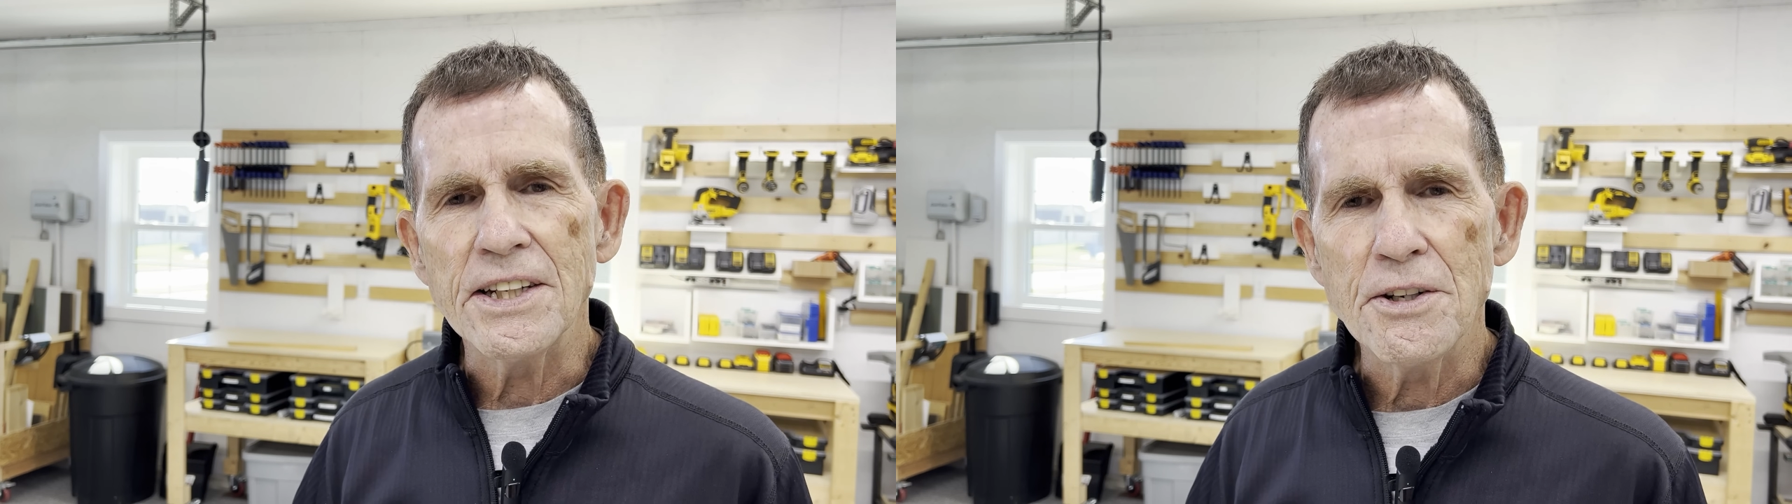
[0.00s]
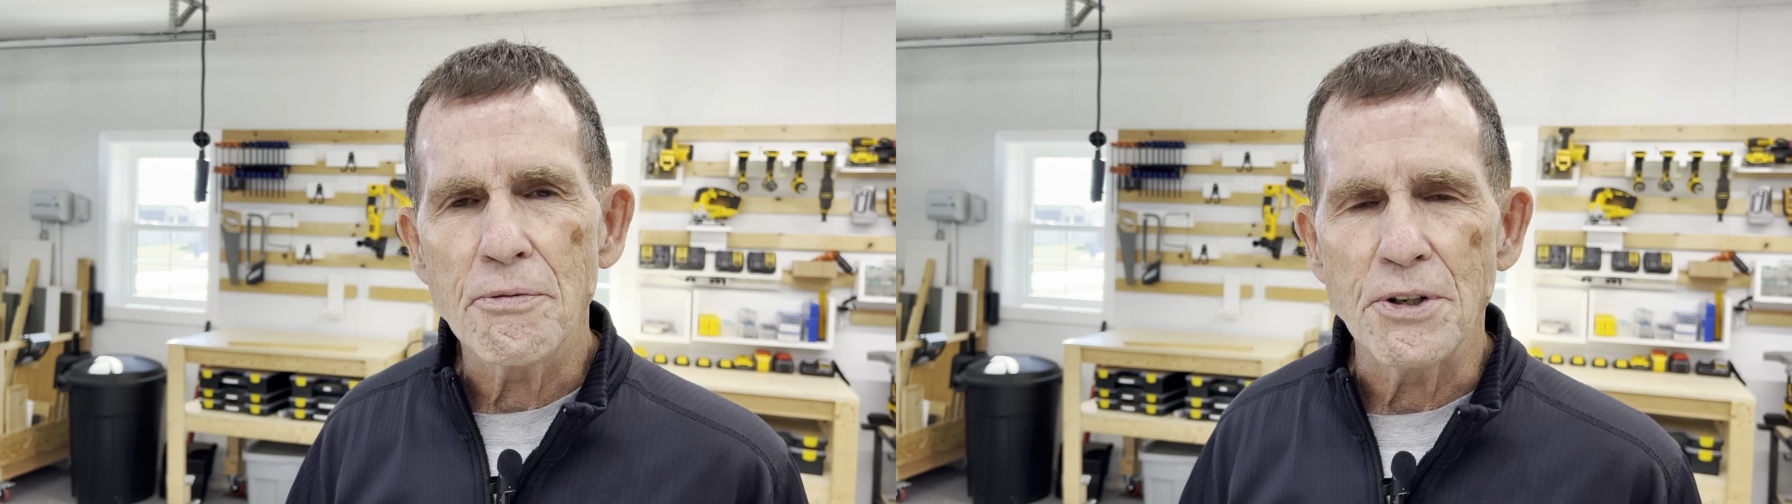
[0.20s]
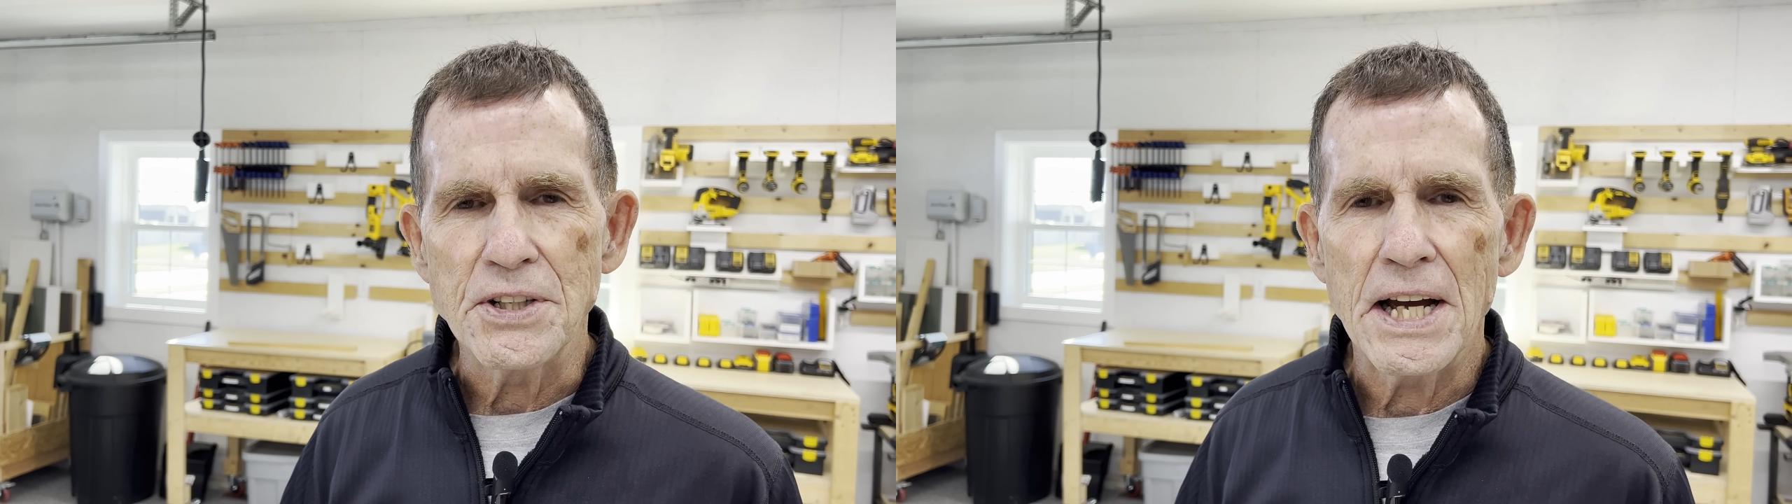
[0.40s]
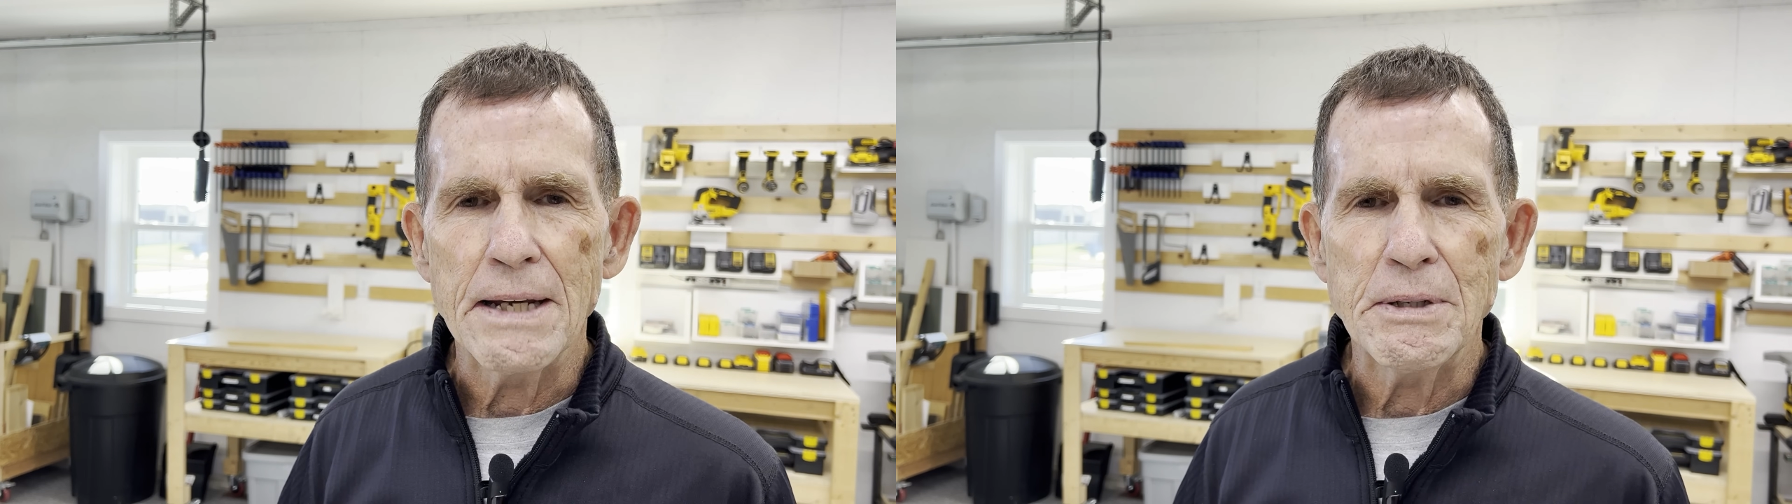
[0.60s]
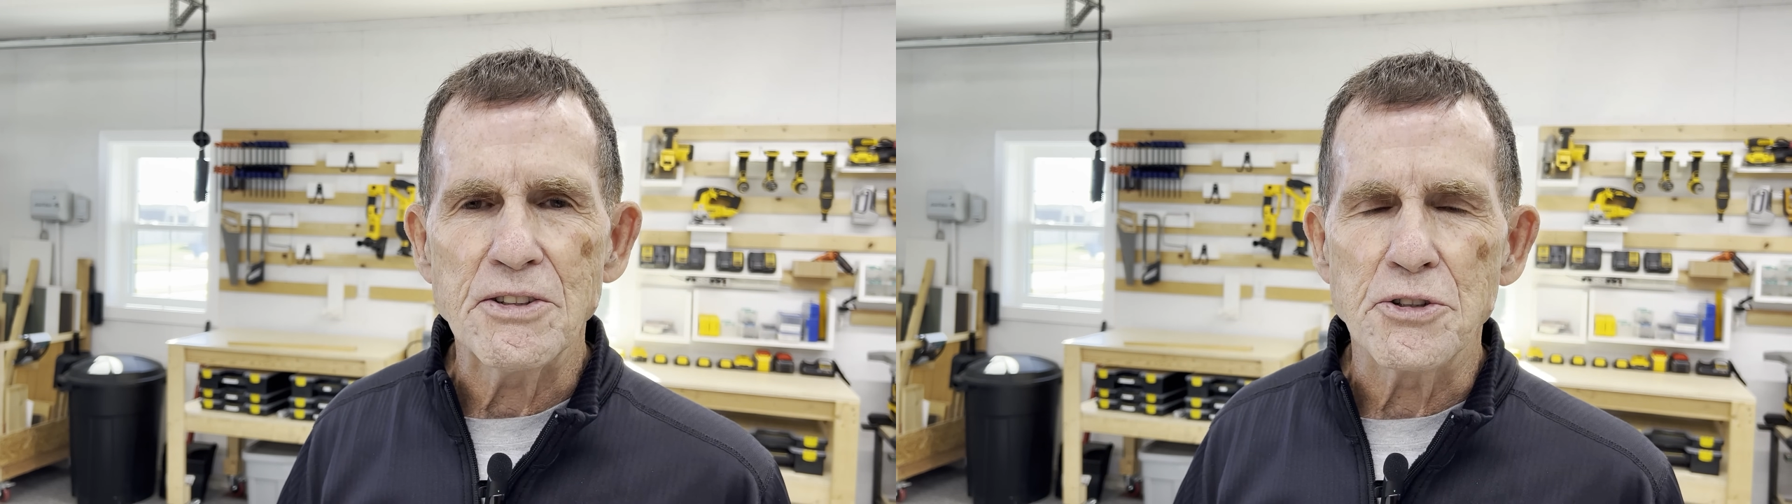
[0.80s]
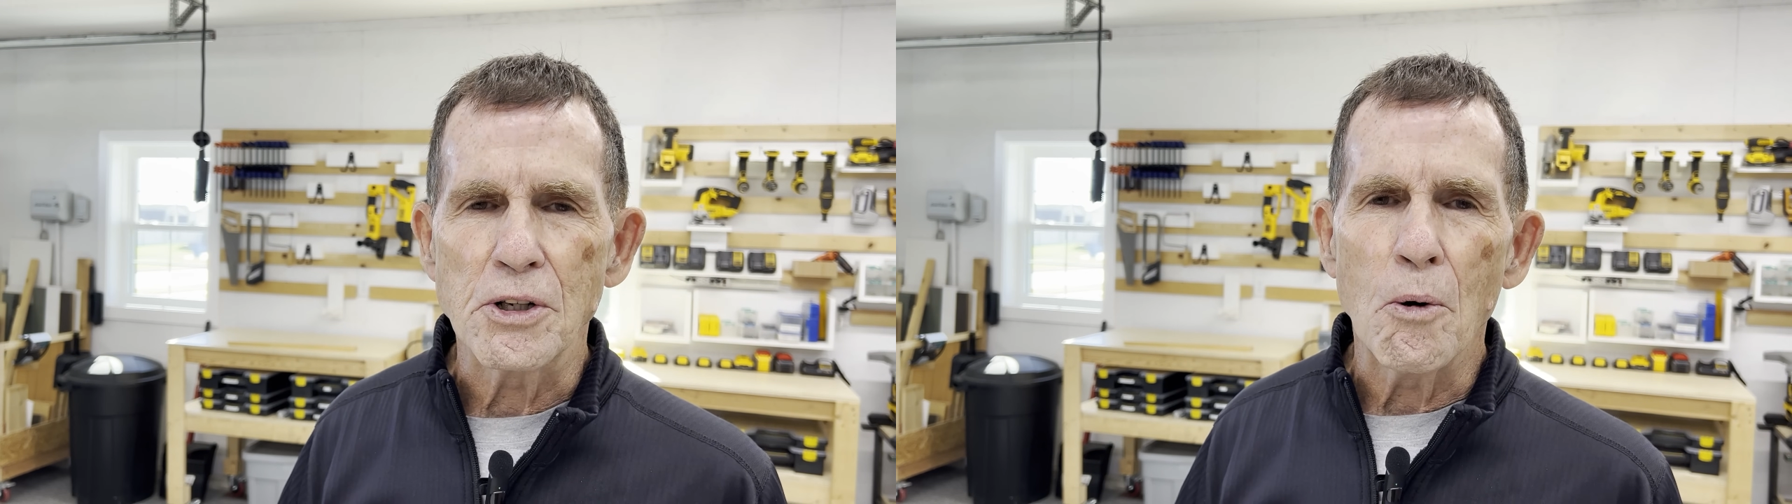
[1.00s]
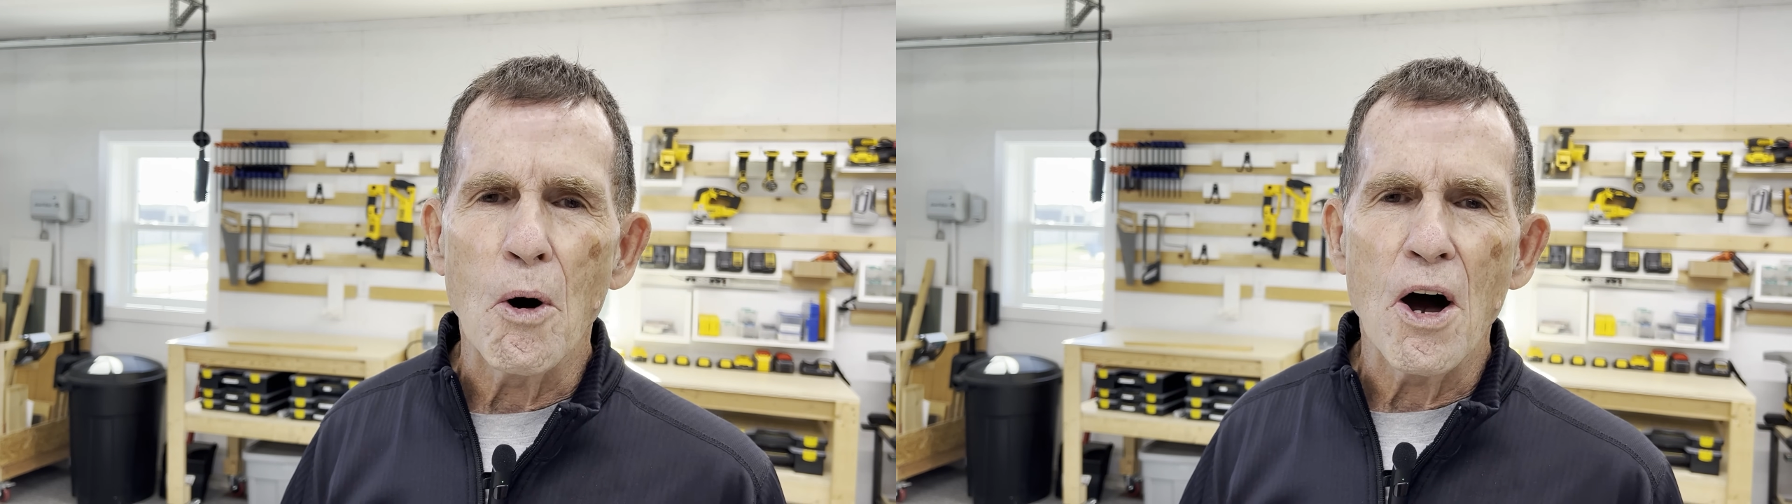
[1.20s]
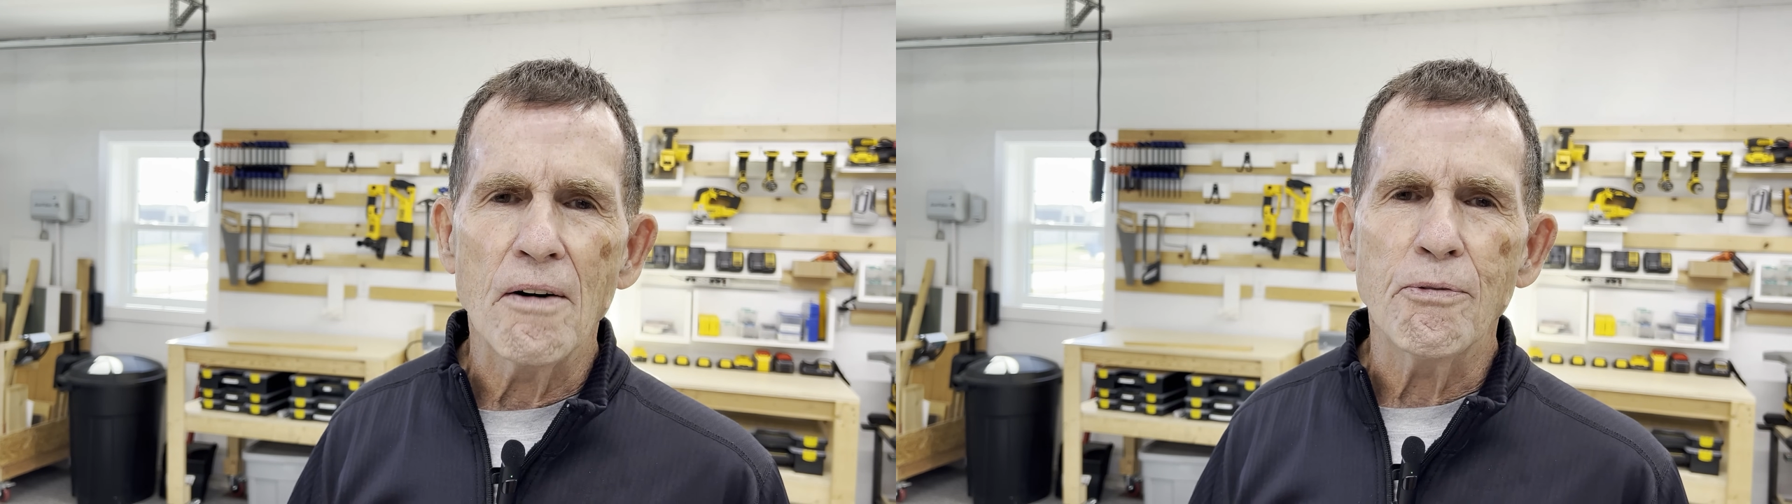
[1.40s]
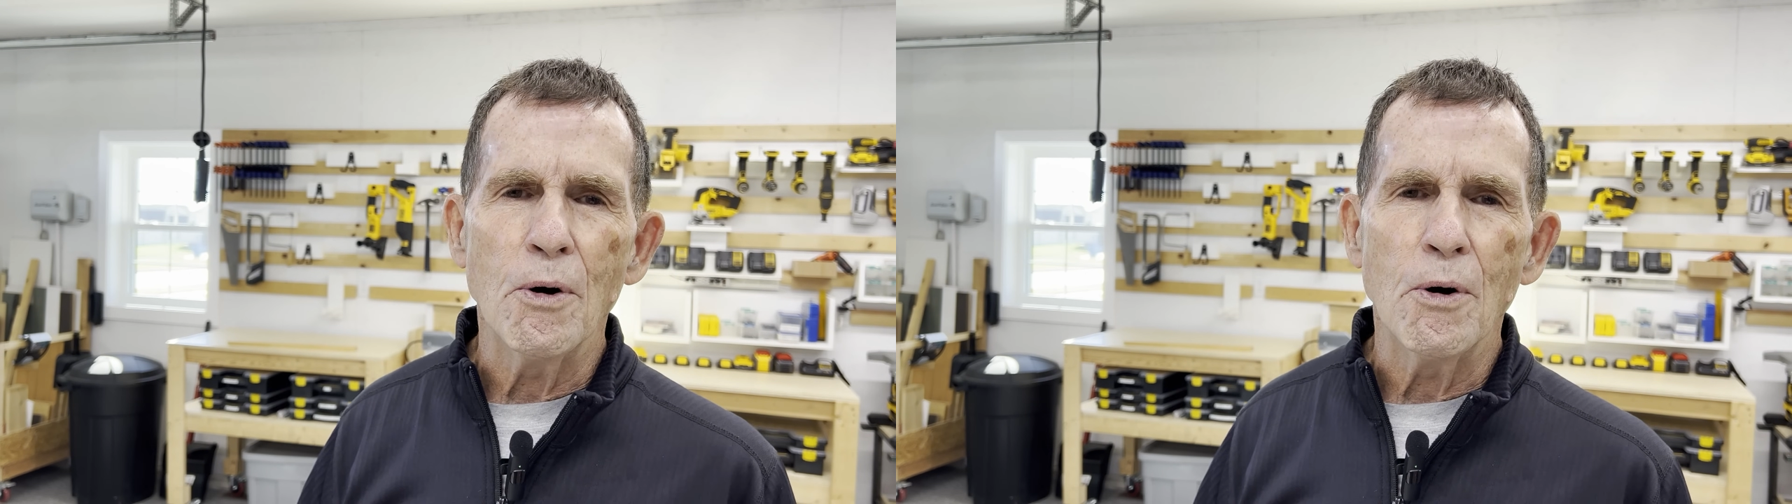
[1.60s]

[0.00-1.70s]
different timings to go off,